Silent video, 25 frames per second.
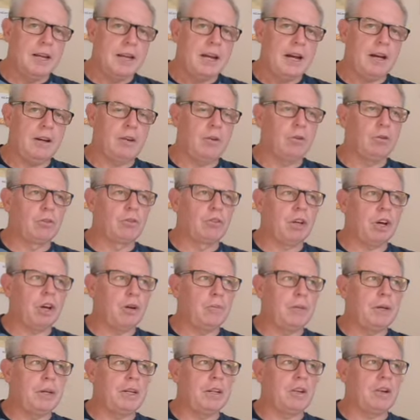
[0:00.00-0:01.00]
I also,
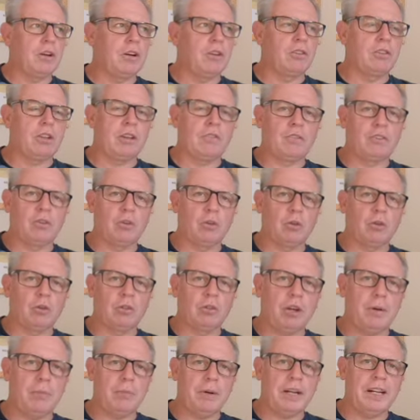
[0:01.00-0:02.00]
because I've saw
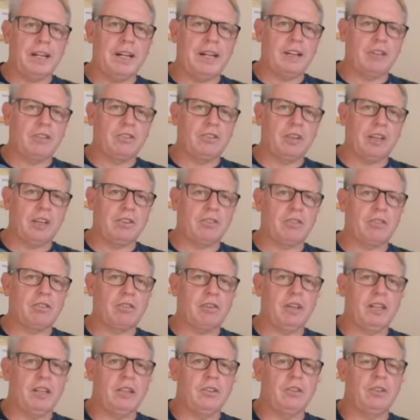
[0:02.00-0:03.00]
so many
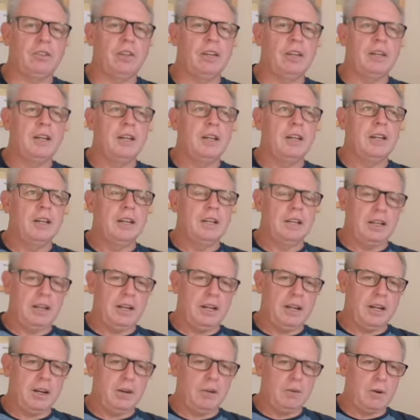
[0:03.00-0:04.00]
accessories, you
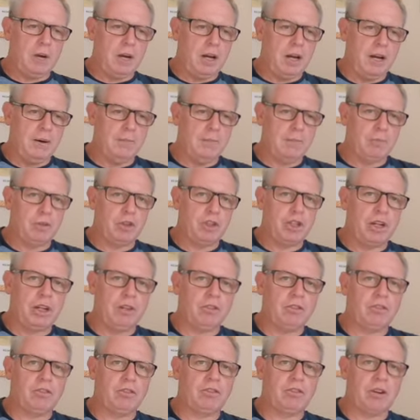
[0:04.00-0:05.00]
know,
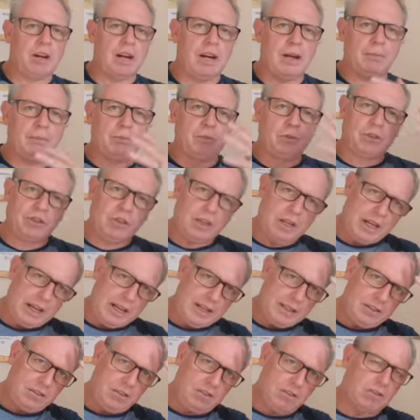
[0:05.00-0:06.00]
chest straps,
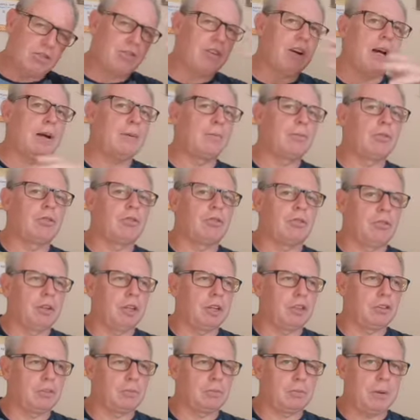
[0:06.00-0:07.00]
head straps,
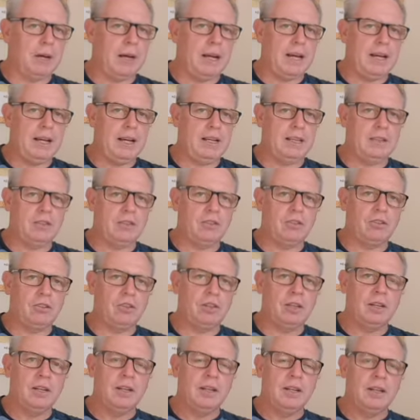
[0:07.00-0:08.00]
wristbands,
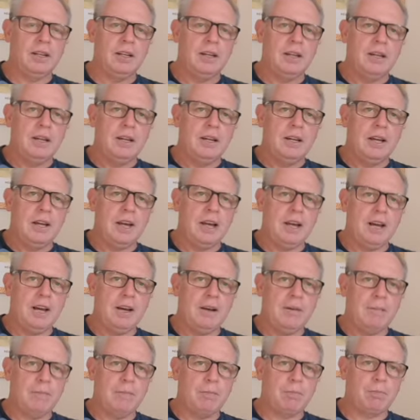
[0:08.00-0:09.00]

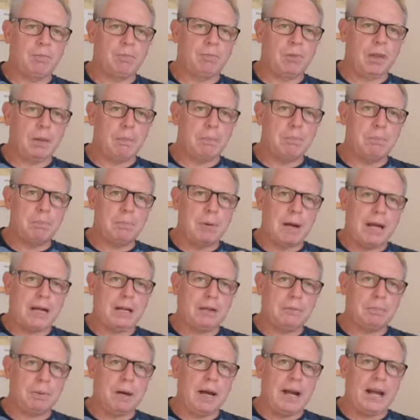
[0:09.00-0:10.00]

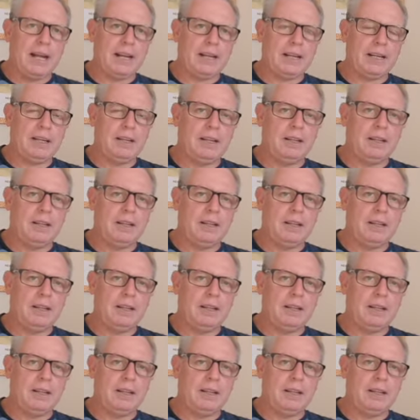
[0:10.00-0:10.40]
backpack,